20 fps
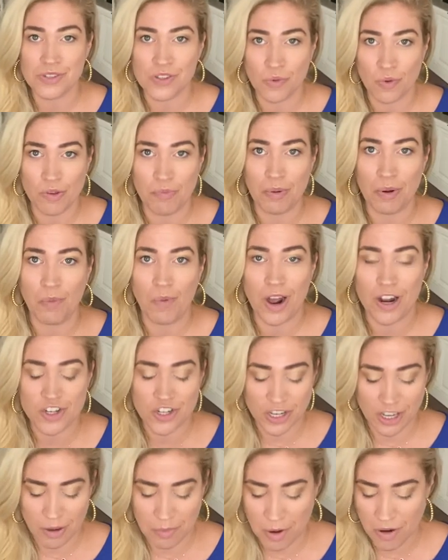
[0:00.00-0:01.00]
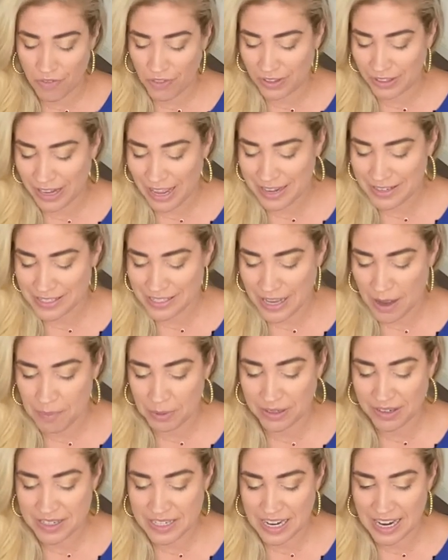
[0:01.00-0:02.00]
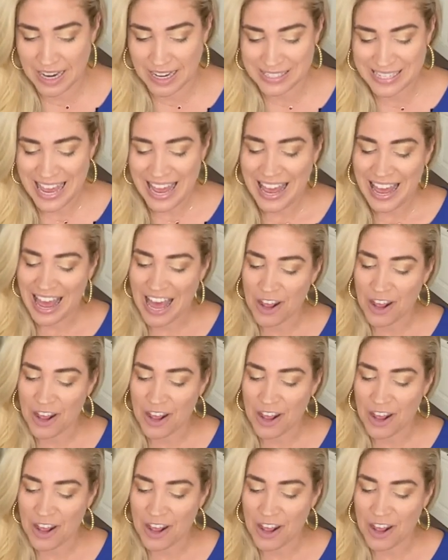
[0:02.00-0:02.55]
so we've been watching him over the last couple of days.